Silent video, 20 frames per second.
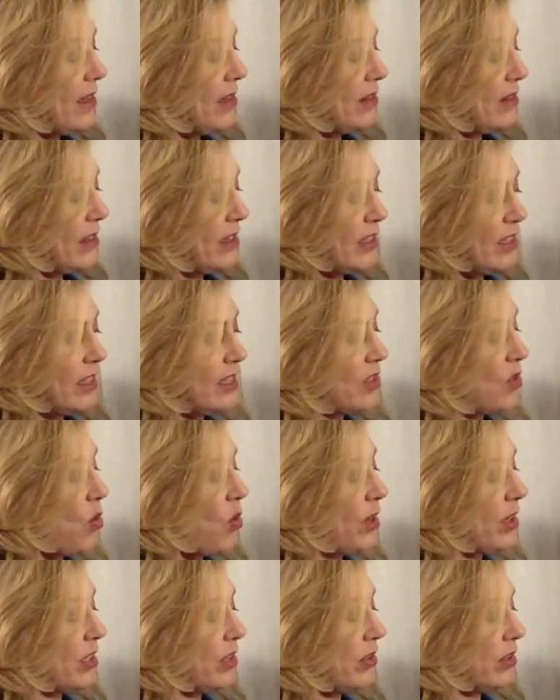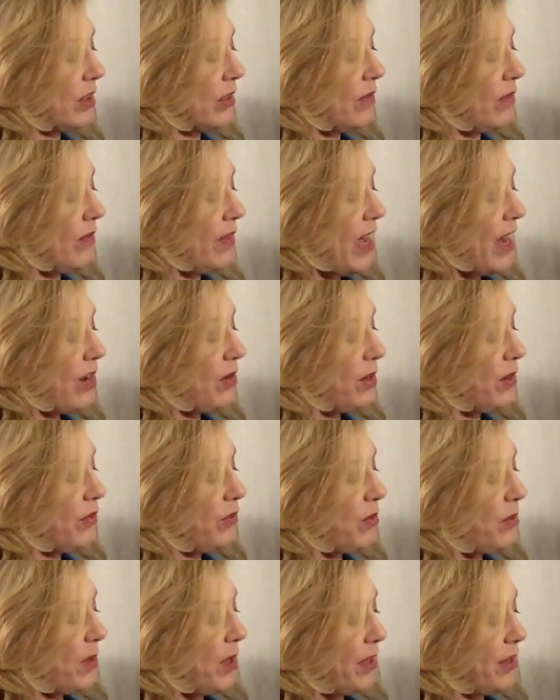This is going to look very
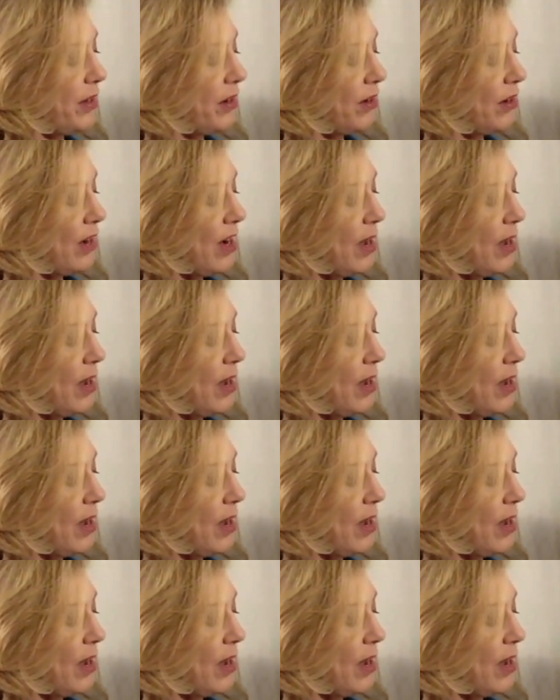familiar.